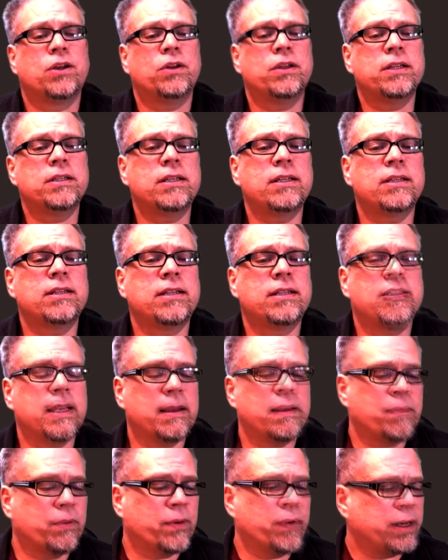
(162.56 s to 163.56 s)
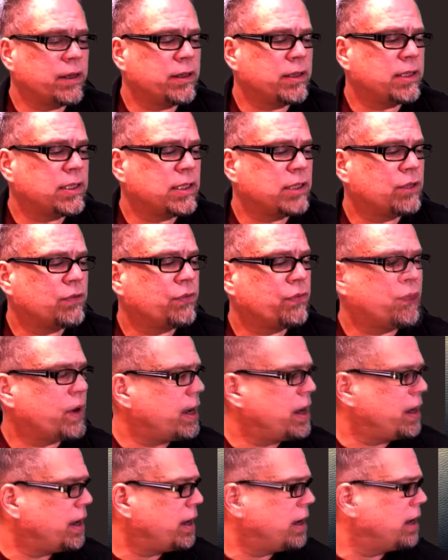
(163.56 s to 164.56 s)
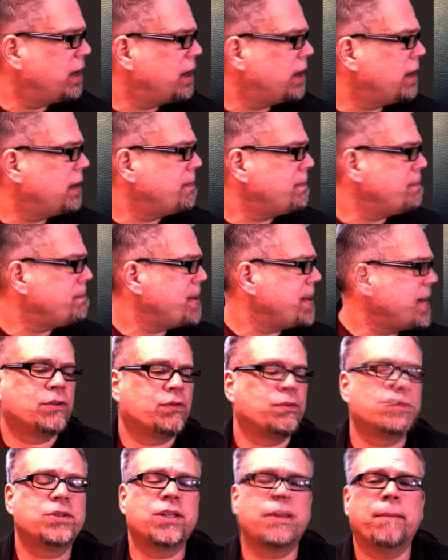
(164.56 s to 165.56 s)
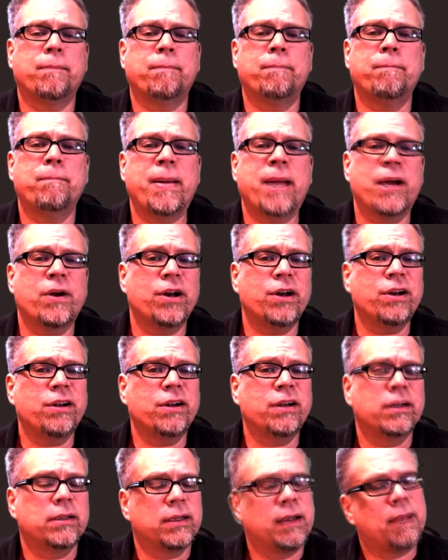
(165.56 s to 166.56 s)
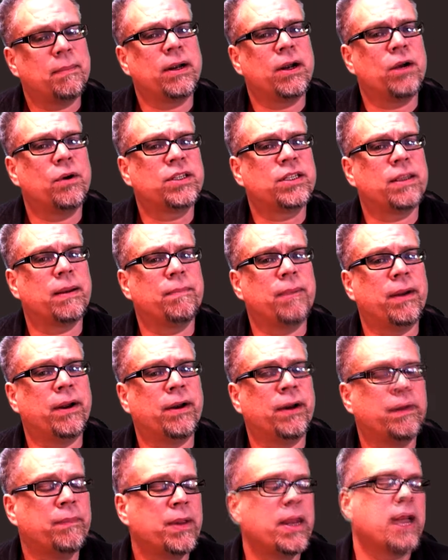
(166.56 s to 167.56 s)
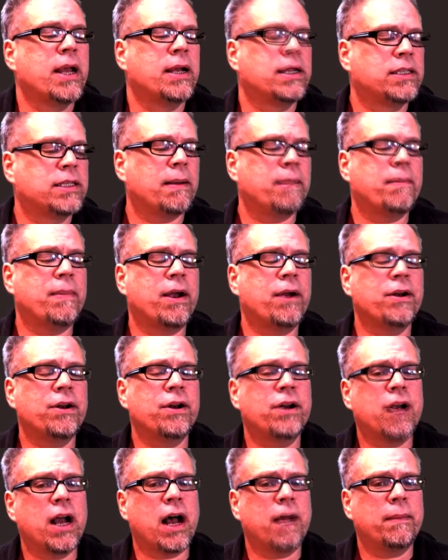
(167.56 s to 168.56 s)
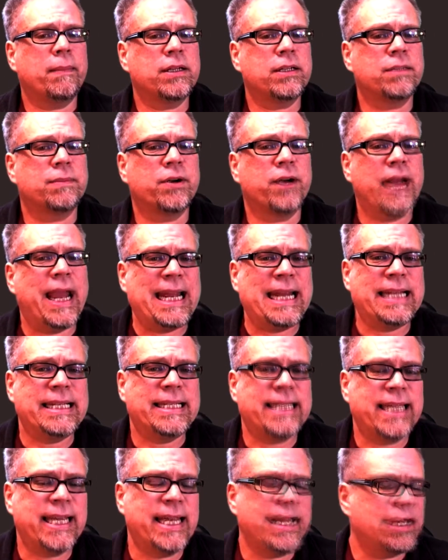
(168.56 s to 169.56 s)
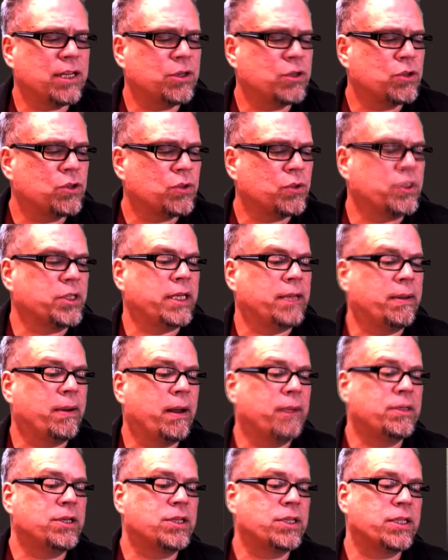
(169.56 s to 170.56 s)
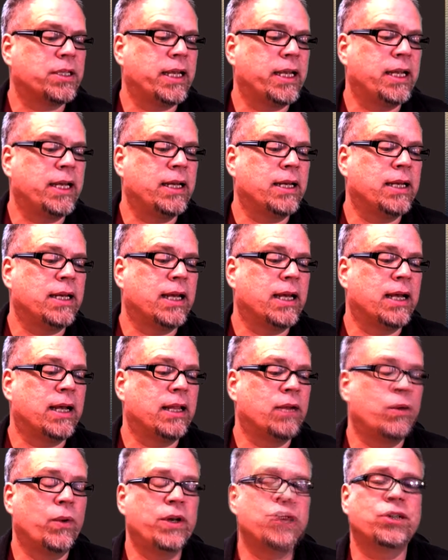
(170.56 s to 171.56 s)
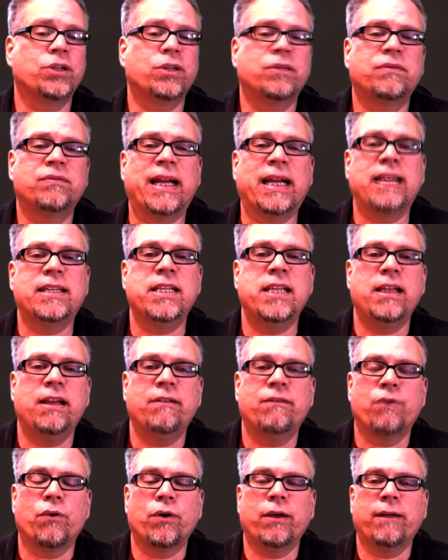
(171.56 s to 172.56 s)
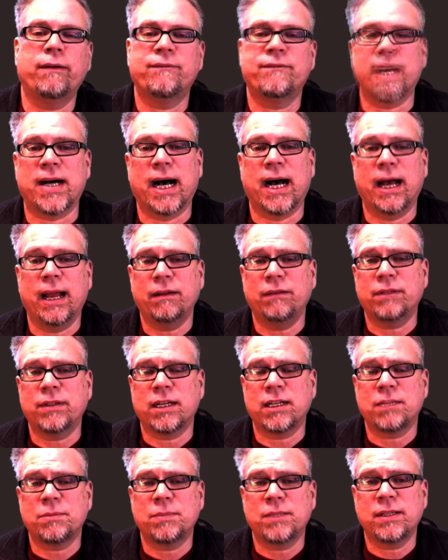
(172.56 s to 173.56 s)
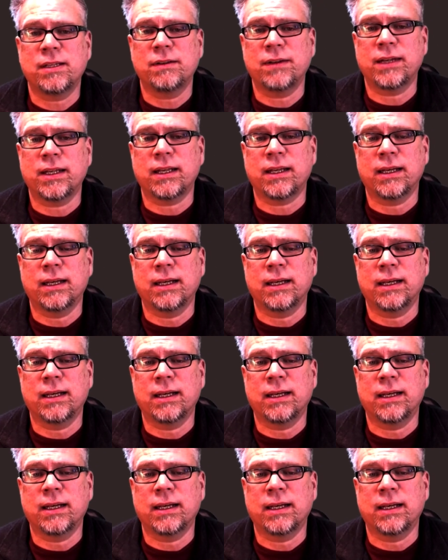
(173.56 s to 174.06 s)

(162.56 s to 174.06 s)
this is the Submariner. This is from Submariner. I'm going to go with Submariner. Submariner Comics #18. This was originally published in the winter of 1945. Not a specific